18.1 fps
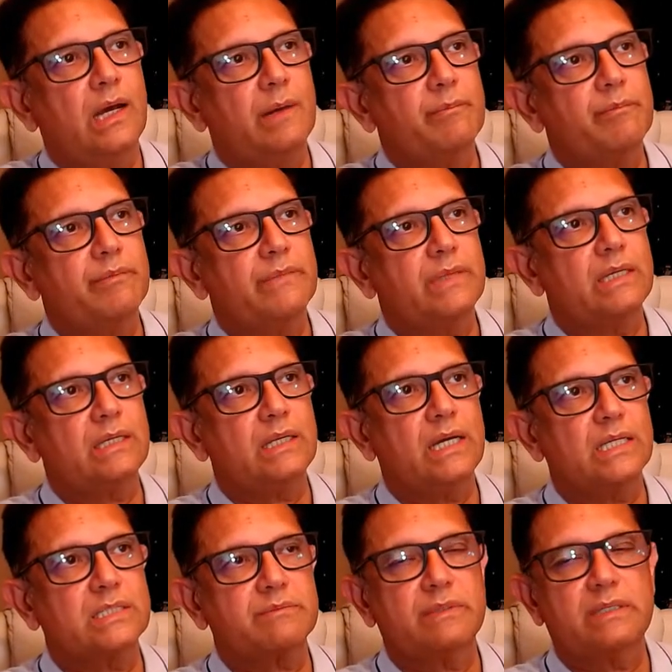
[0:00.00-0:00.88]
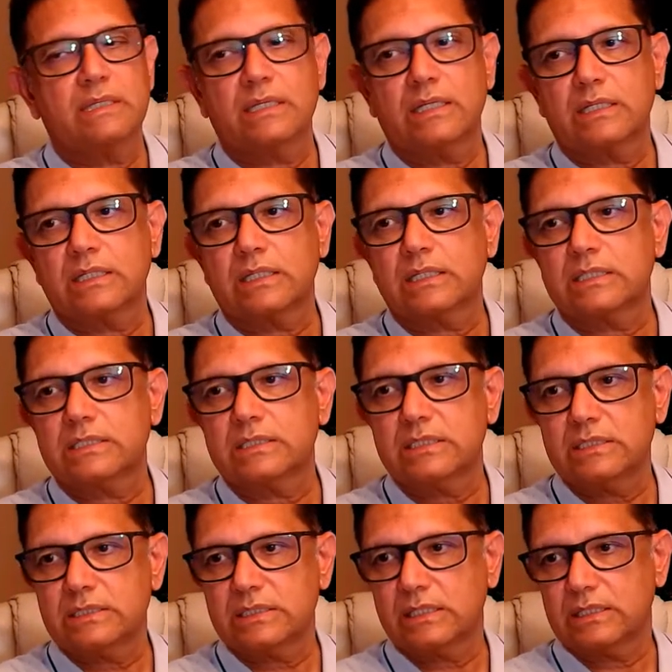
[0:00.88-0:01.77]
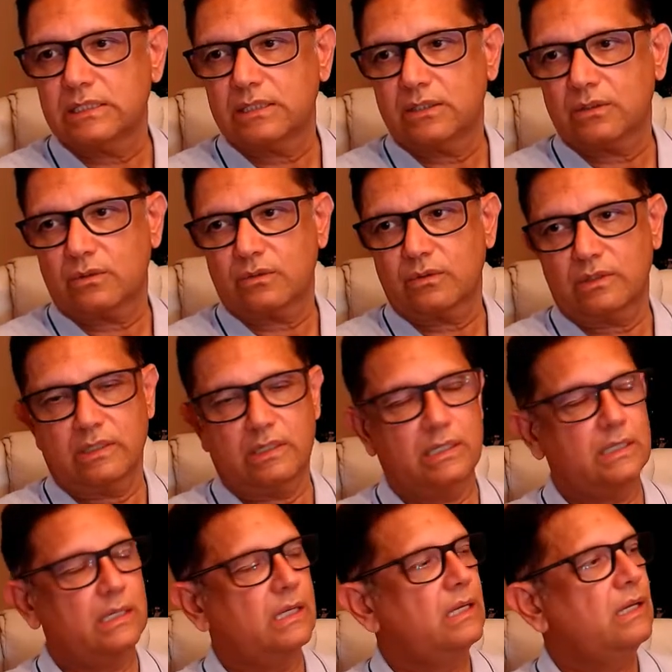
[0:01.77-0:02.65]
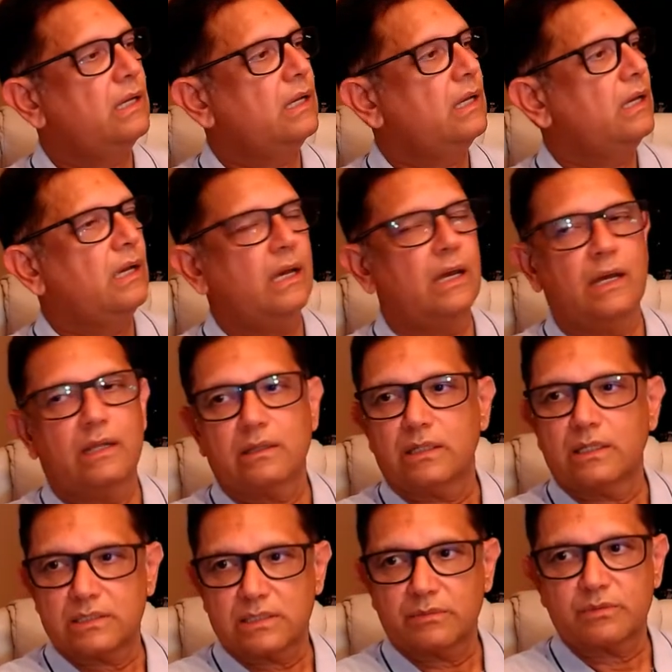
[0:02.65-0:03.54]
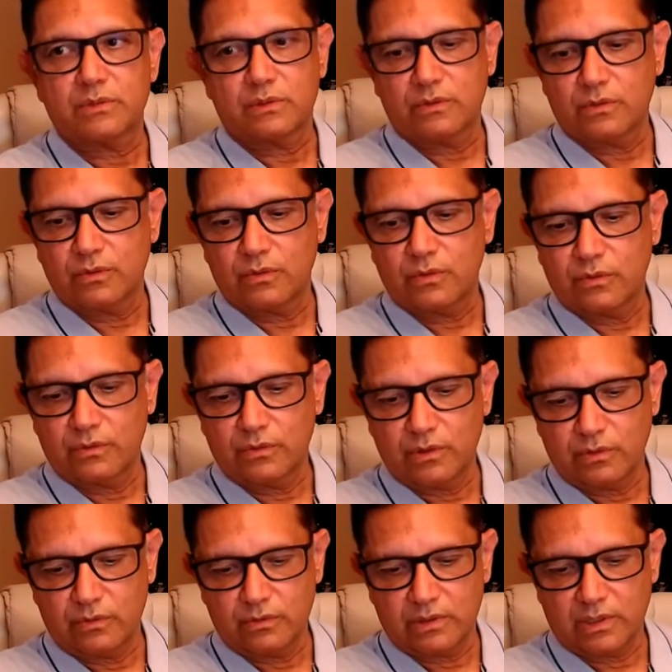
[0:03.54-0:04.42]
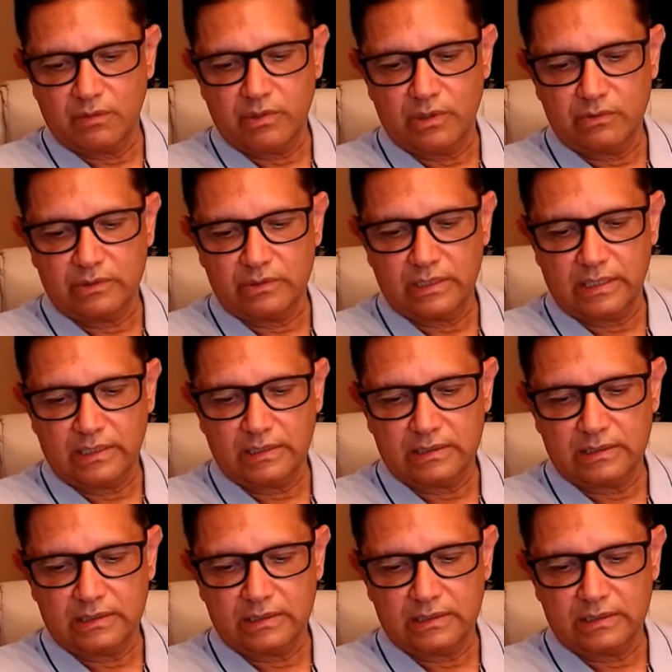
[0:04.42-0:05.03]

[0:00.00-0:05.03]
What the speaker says: it has been done consistently in Quran, and there is absolutely no doubt about that.